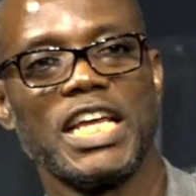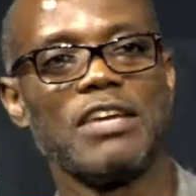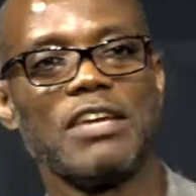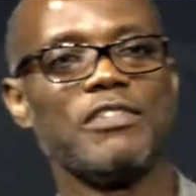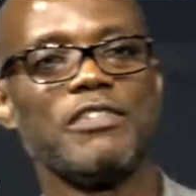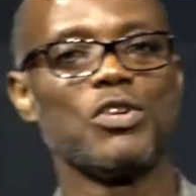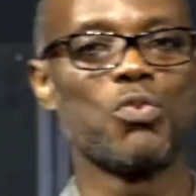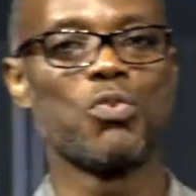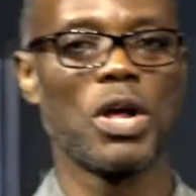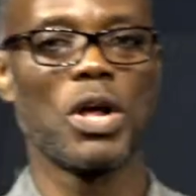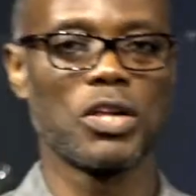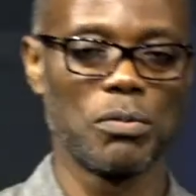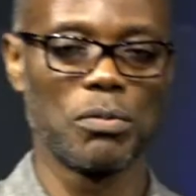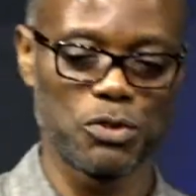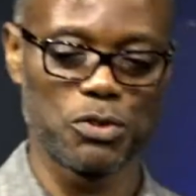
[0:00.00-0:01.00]
Good evening,
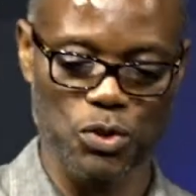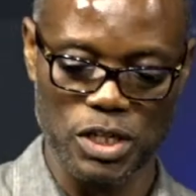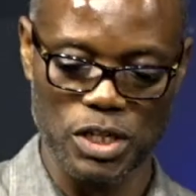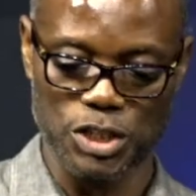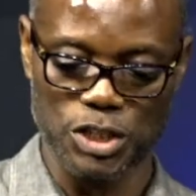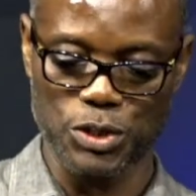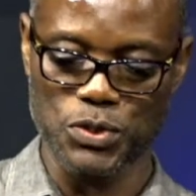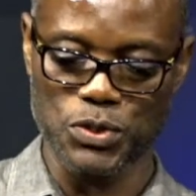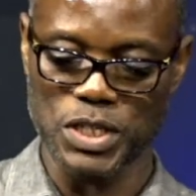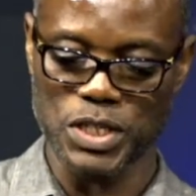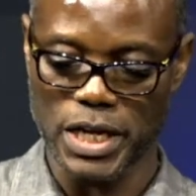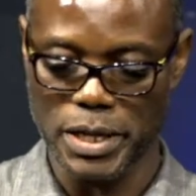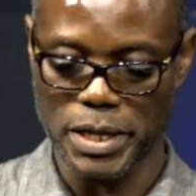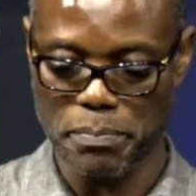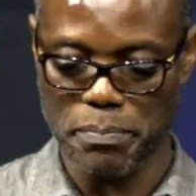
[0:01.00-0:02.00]
welcome to our
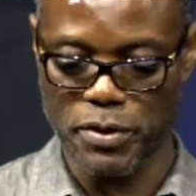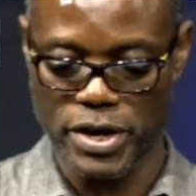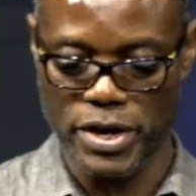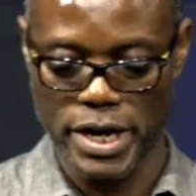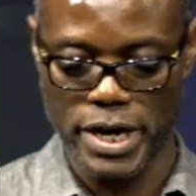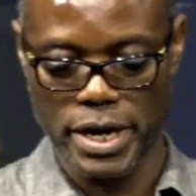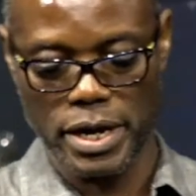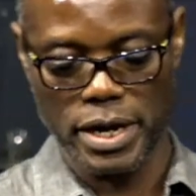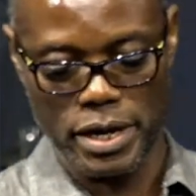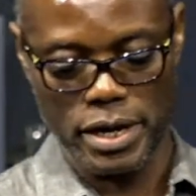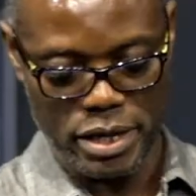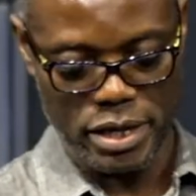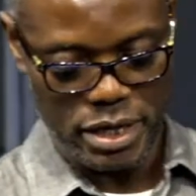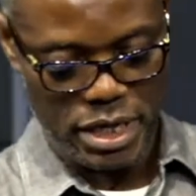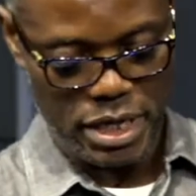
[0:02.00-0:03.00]
Tuesday prayer
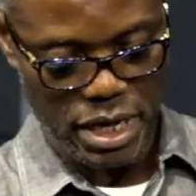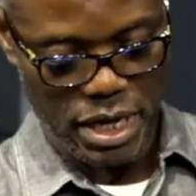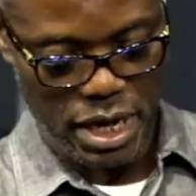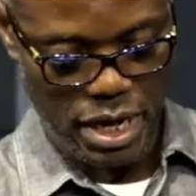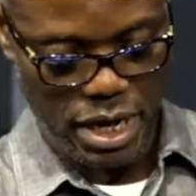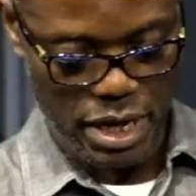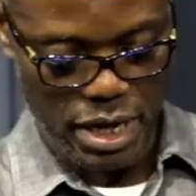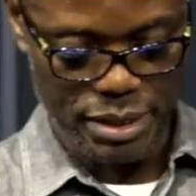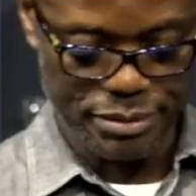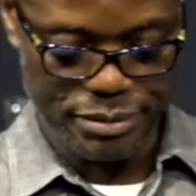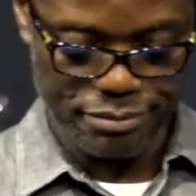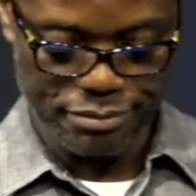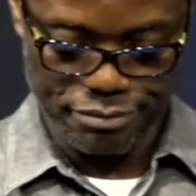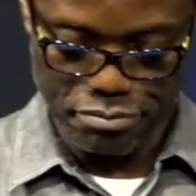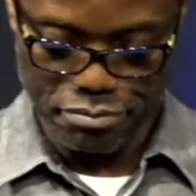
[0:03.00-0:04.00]

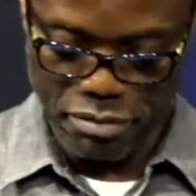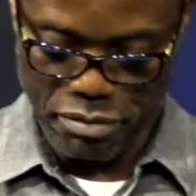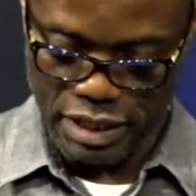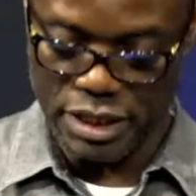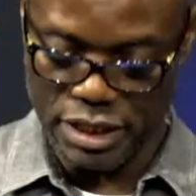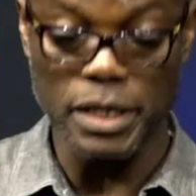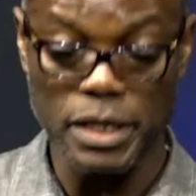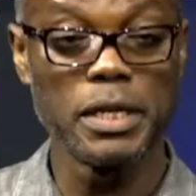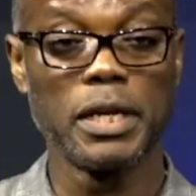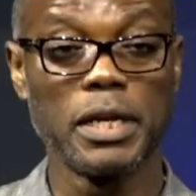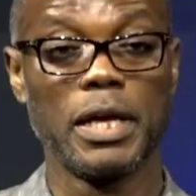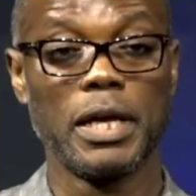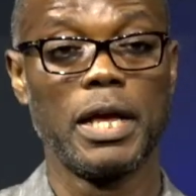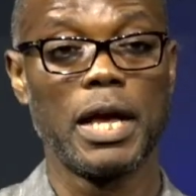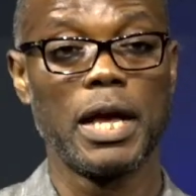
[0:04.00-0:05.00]
meeting.
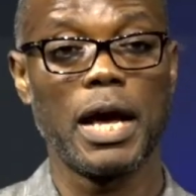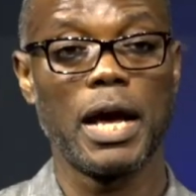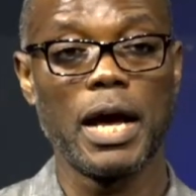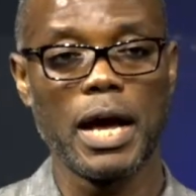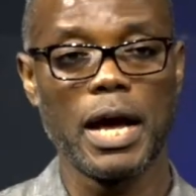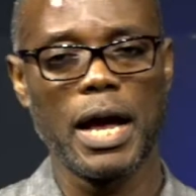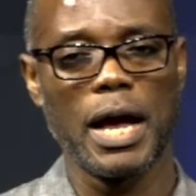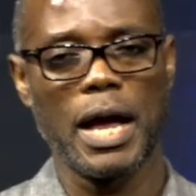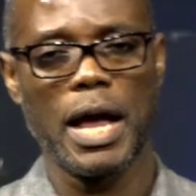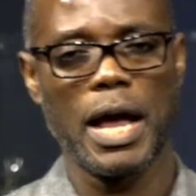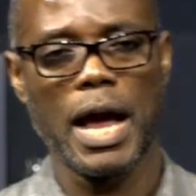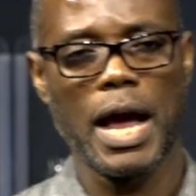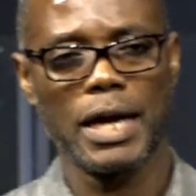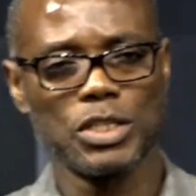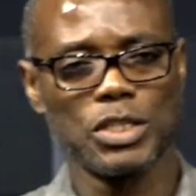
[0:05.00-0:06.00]
I
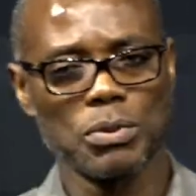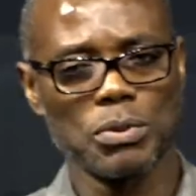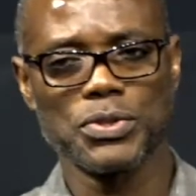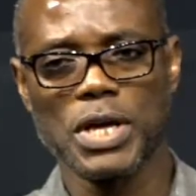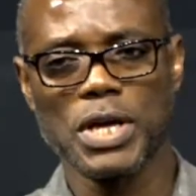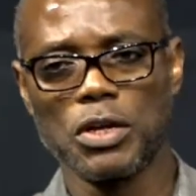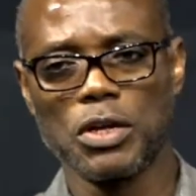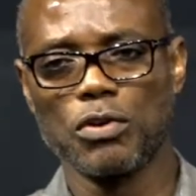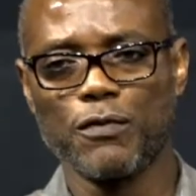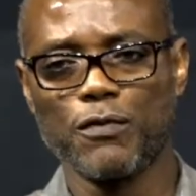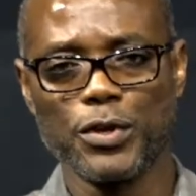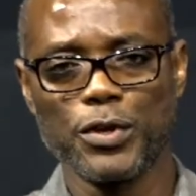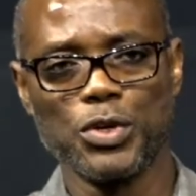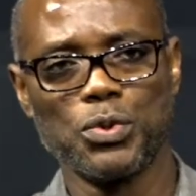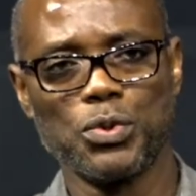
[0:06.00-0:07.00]
just want to thank God for
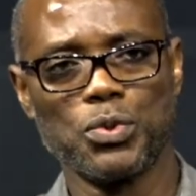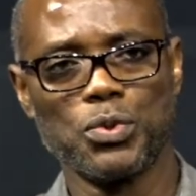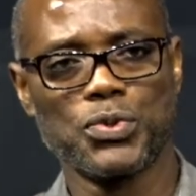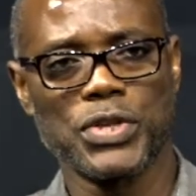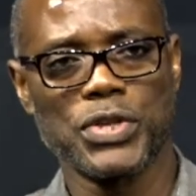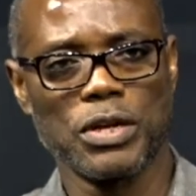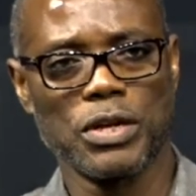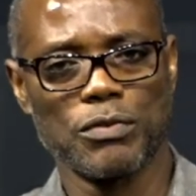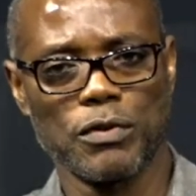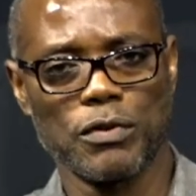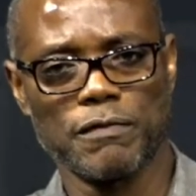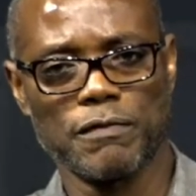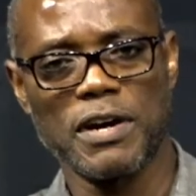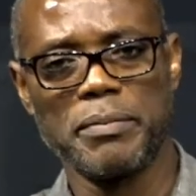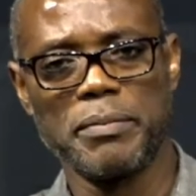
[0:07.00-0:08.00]
you, thank God for your
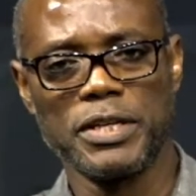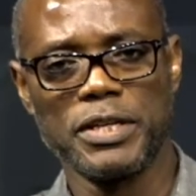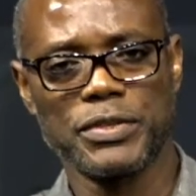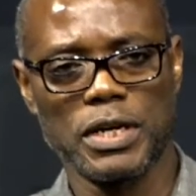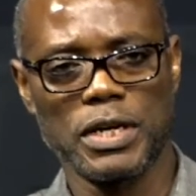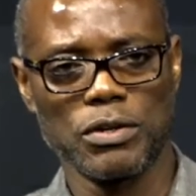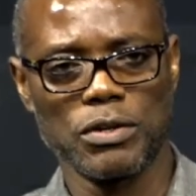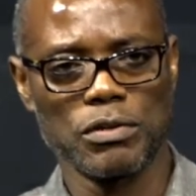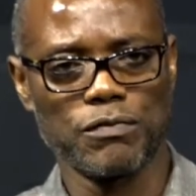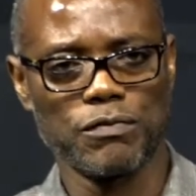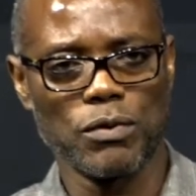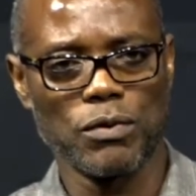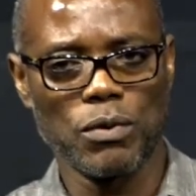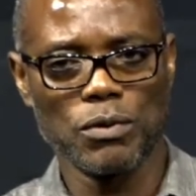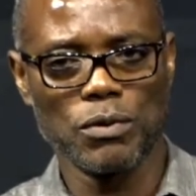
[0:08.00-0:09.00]
family, thank God
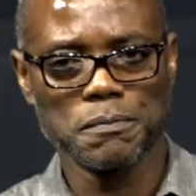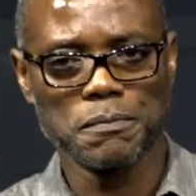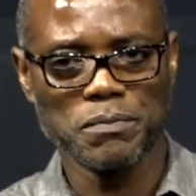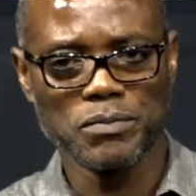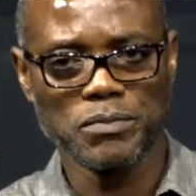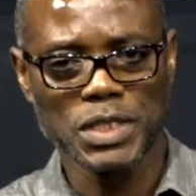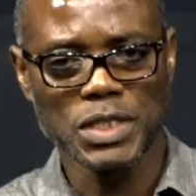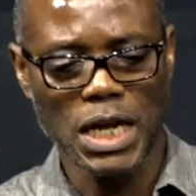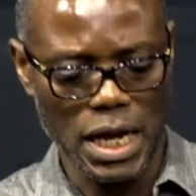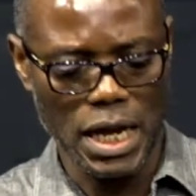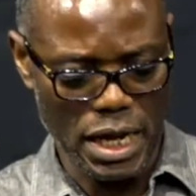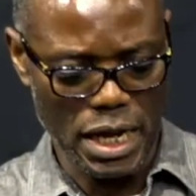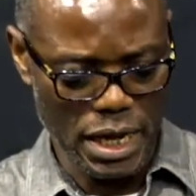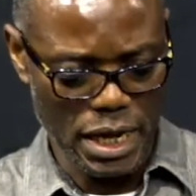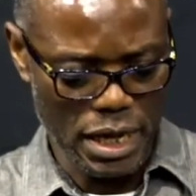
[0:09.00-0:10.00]
for
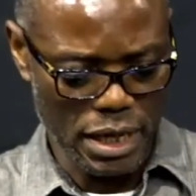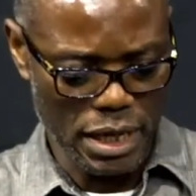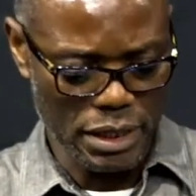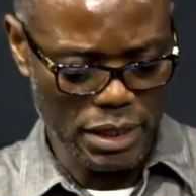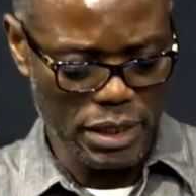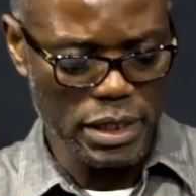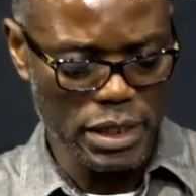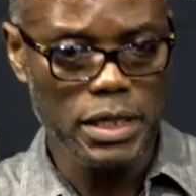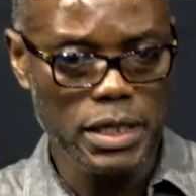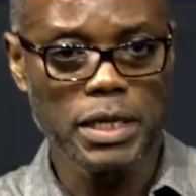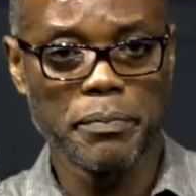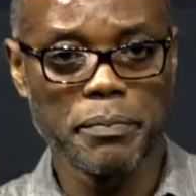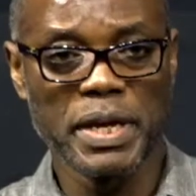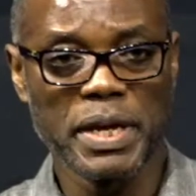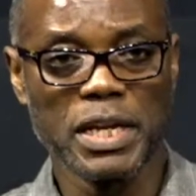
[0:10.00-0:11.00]
the
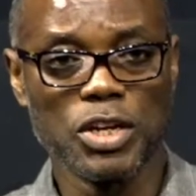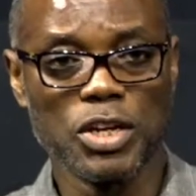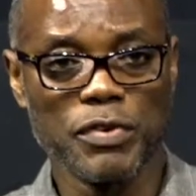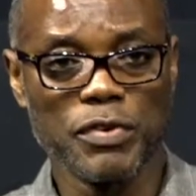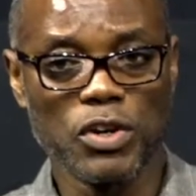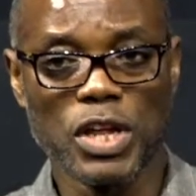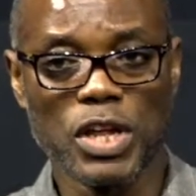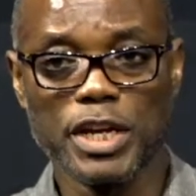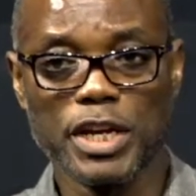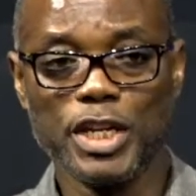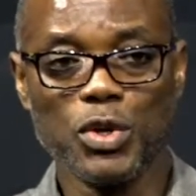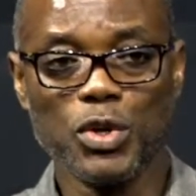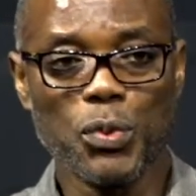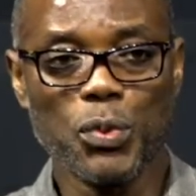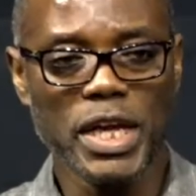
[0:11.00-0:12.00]
beginning of another new
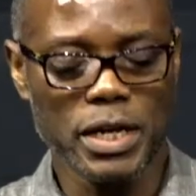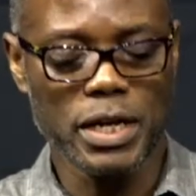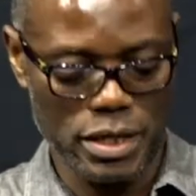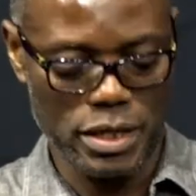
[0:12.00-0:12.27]
week.